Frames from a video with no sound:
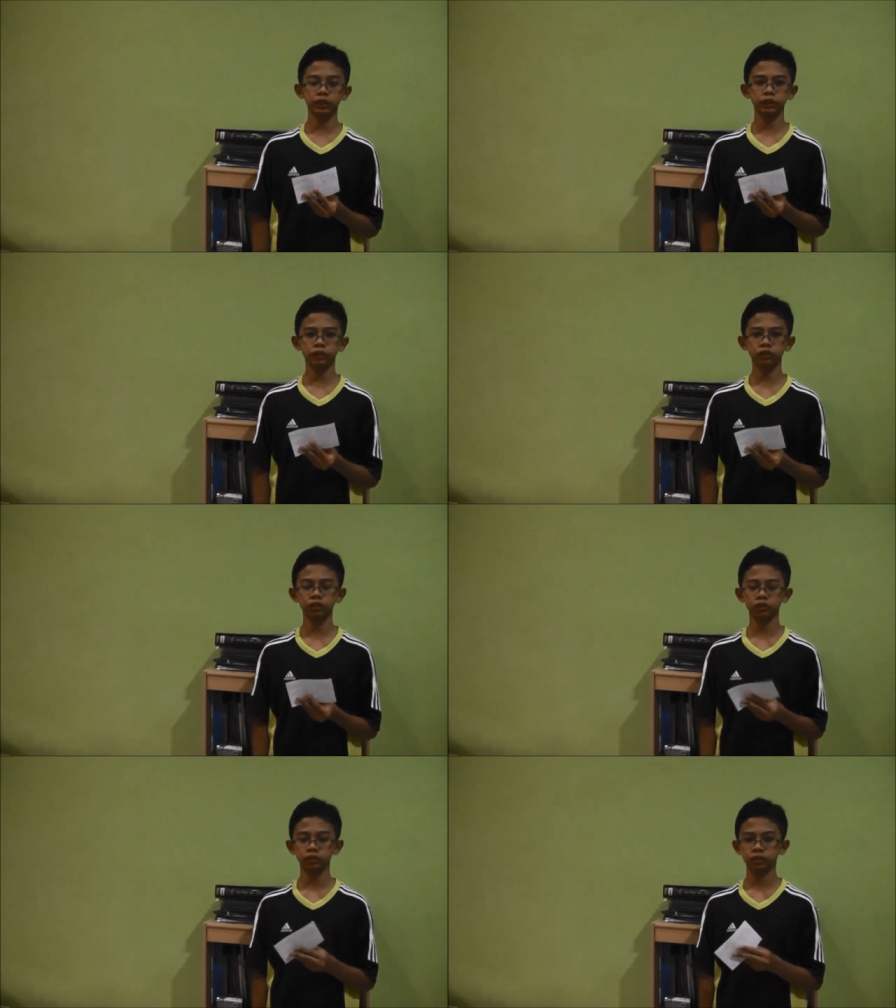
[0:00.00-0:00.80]

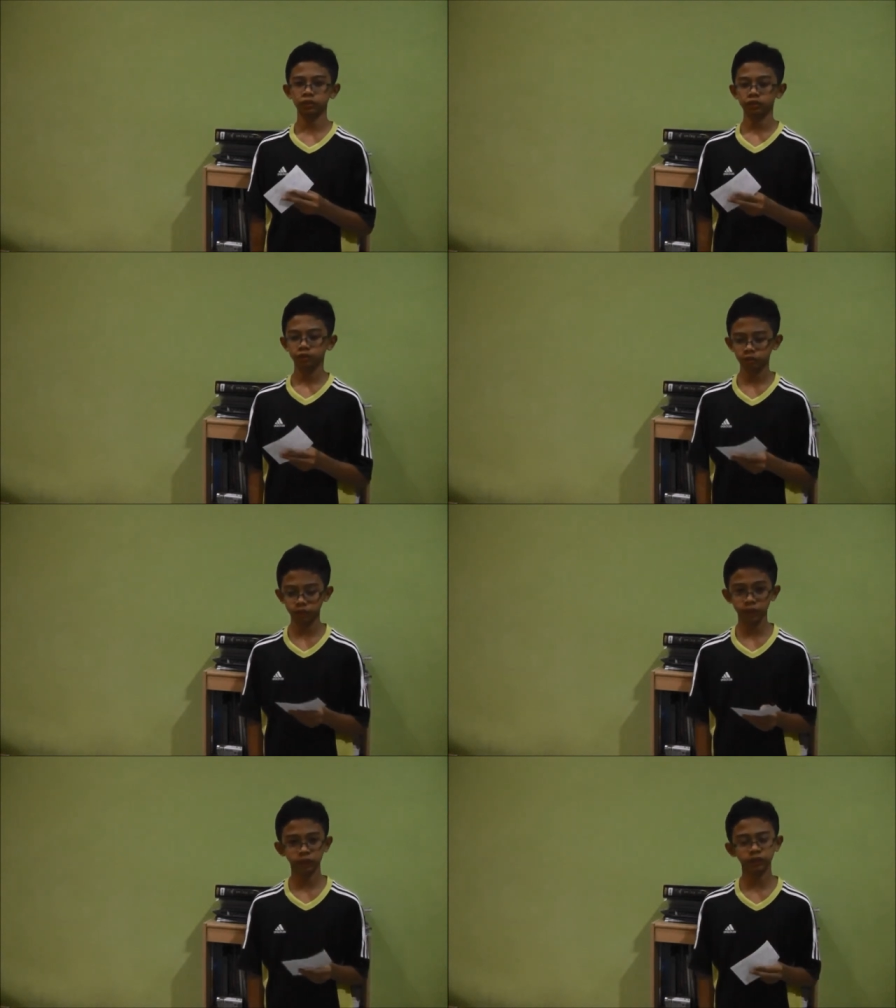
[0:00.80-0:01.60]
later
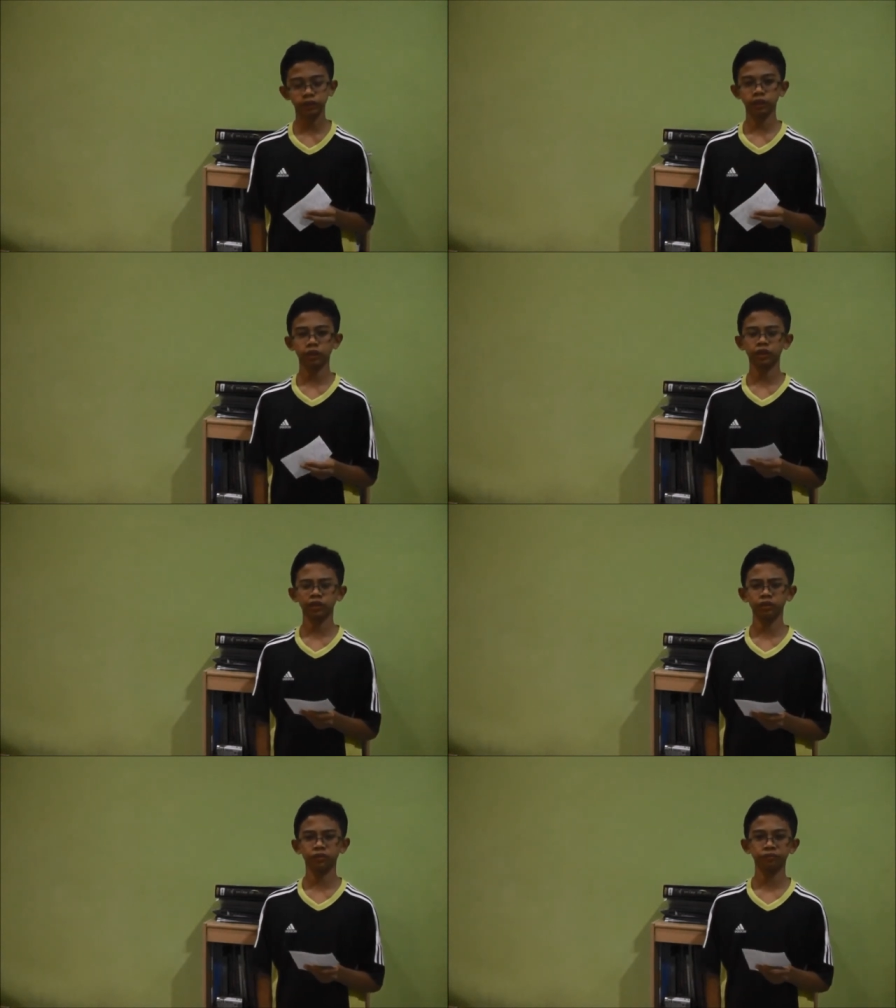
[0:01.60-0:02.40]
okay
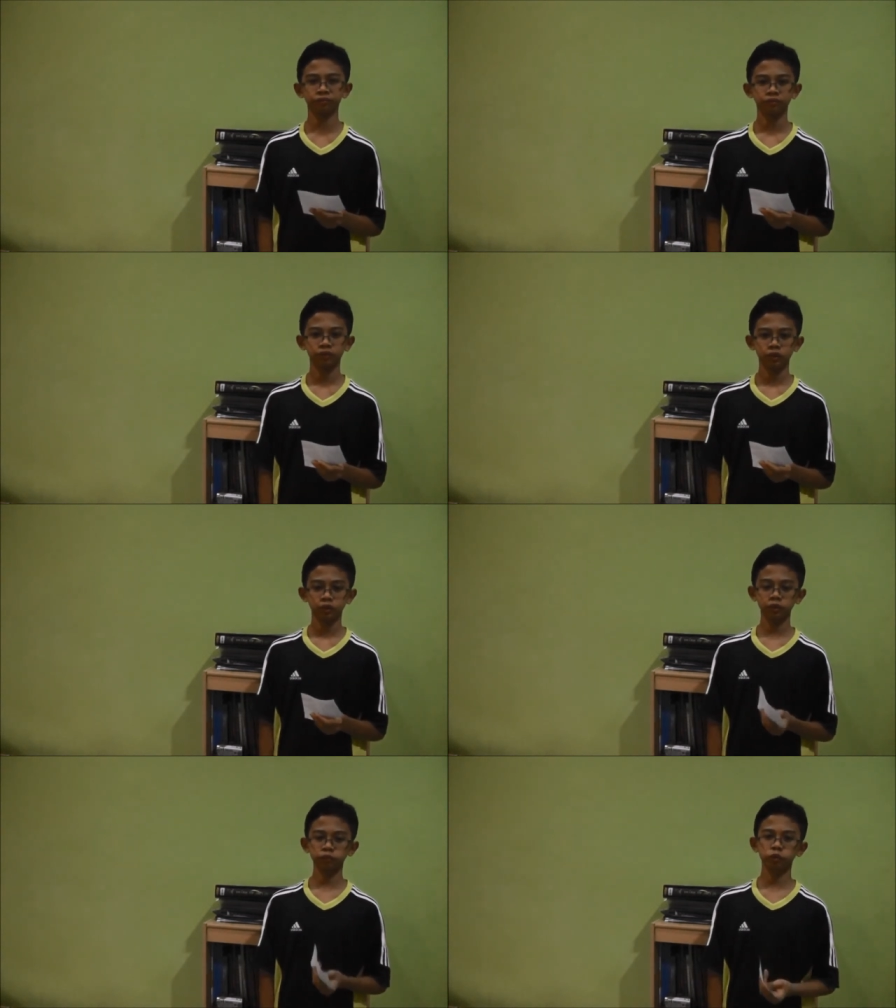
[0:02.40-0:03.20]
and
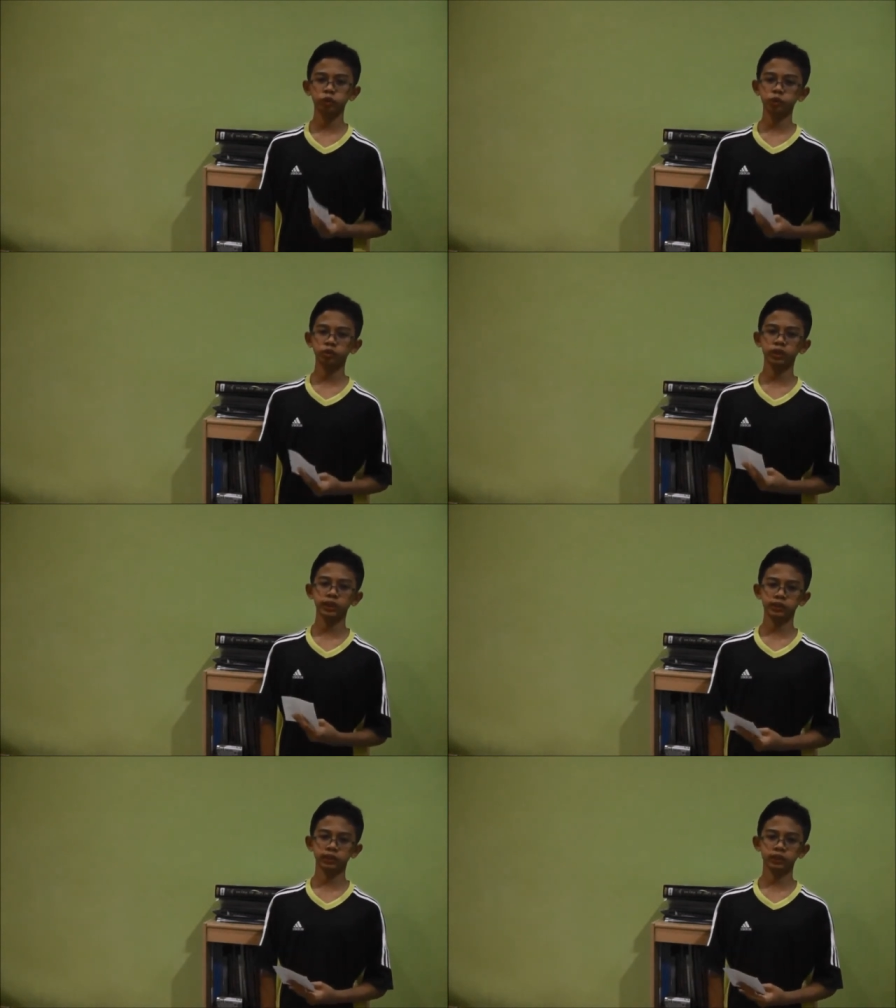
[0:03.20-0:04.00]
hope to see you
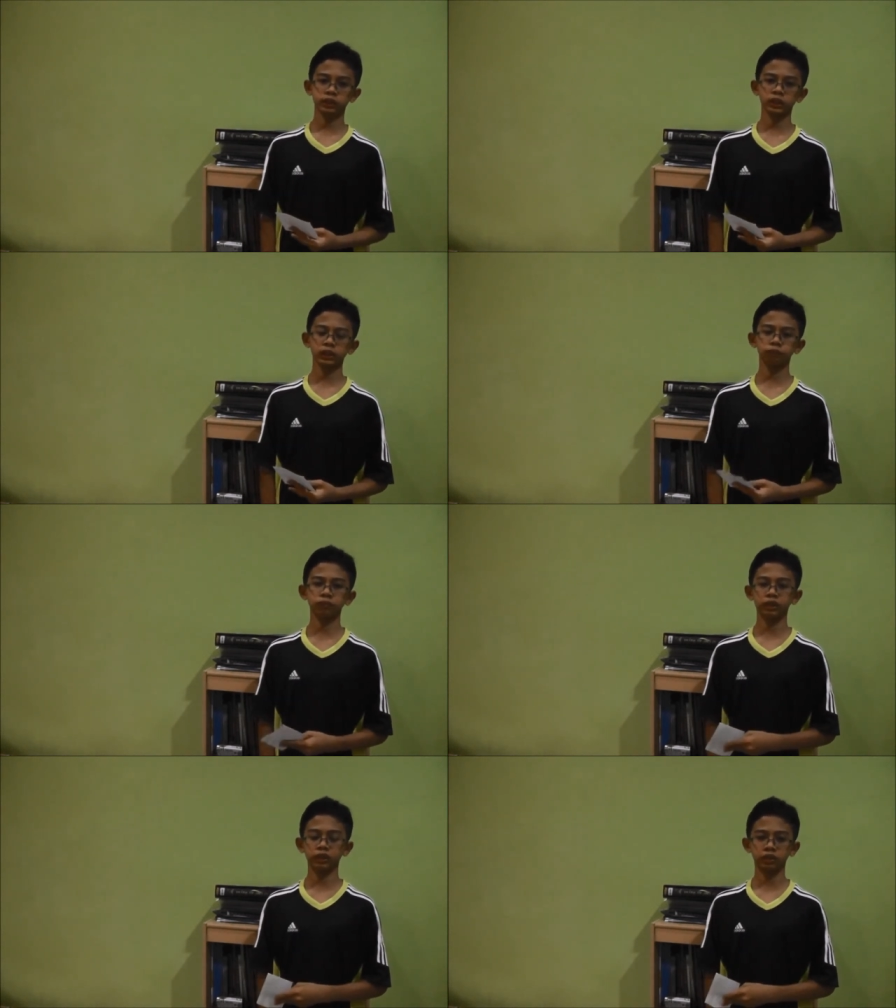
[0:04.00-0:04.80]
guys next time
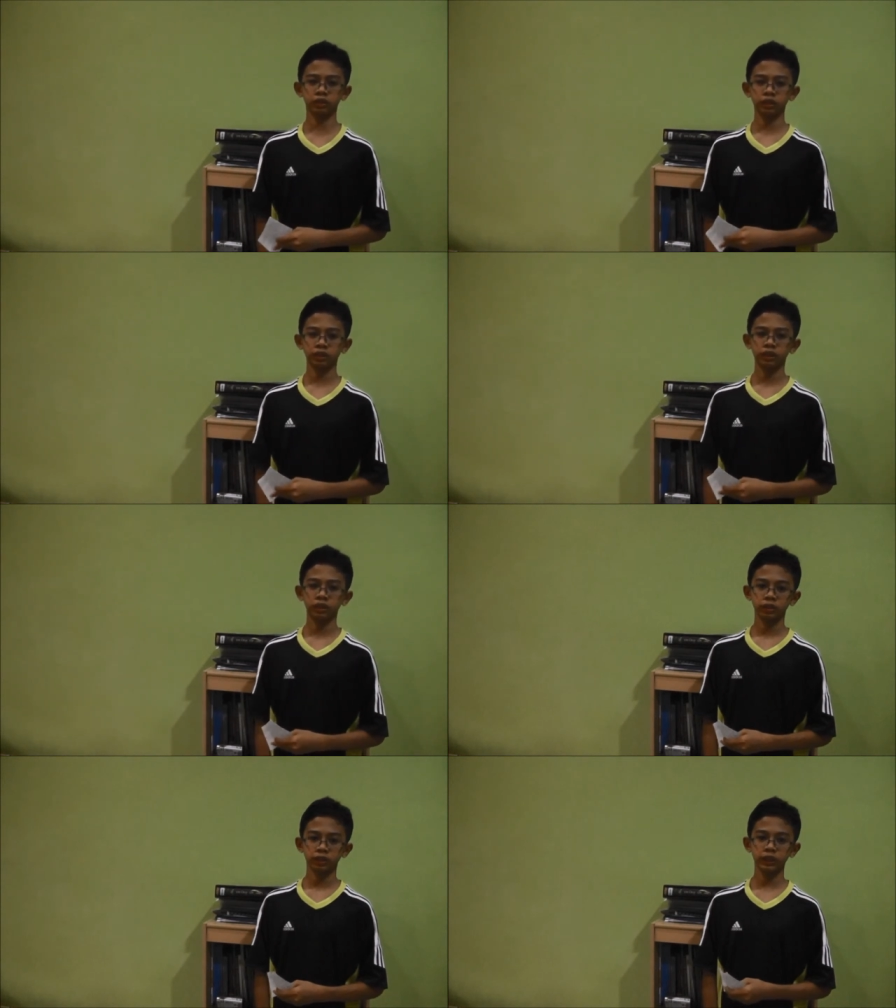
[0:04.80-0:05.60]
and
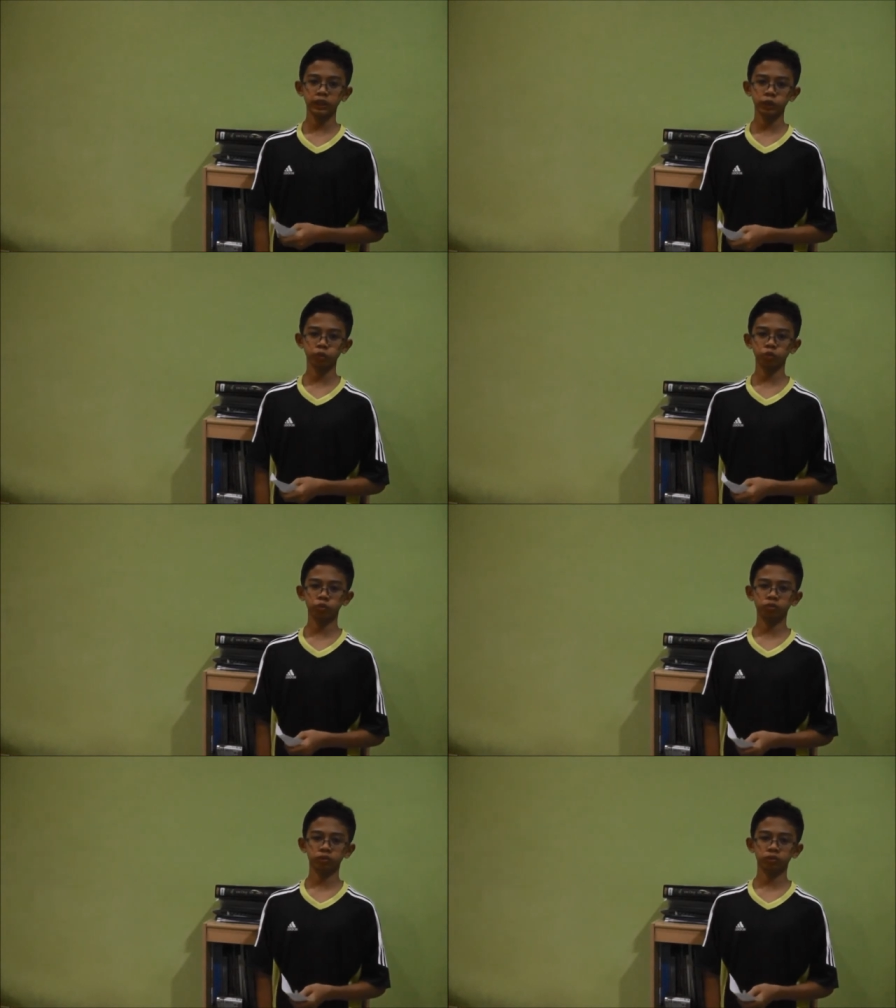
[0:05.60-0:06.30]
thank you